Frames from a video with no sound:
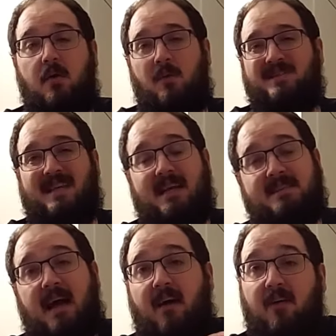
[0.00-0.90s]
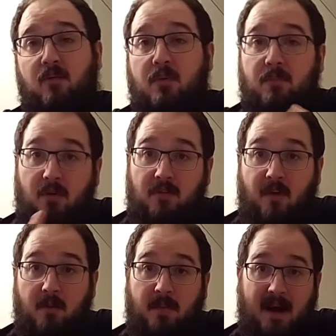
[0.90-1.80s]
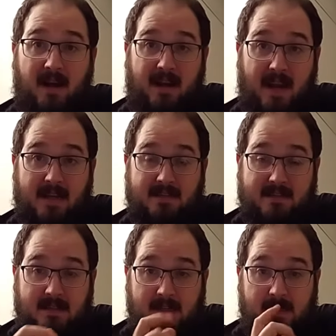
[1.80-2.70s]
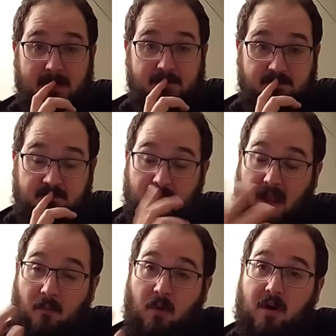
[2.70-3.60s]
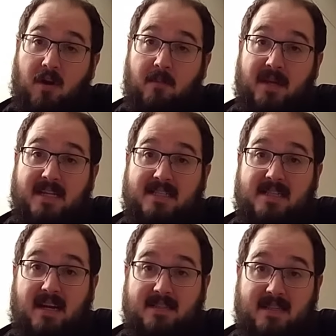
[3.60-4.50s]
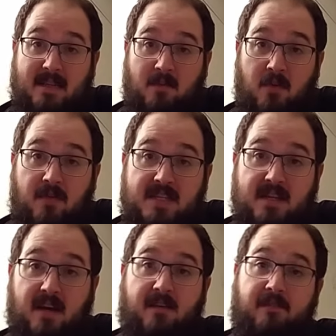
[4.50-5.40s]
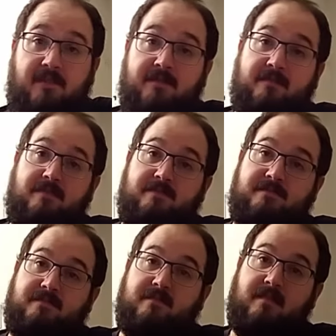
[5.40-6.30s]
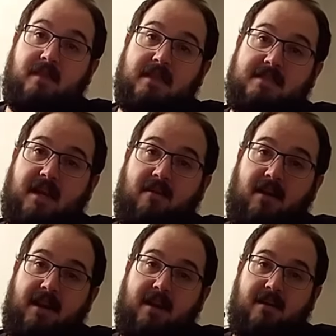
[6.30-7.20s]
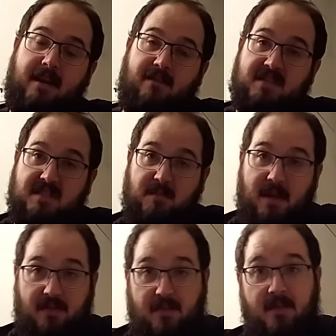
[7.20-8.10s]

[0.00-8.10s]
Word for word: Once again, it's Hollywood Boulevard Podcast. And we're going to be discussing the movies of this guy right here, Kevin Smith.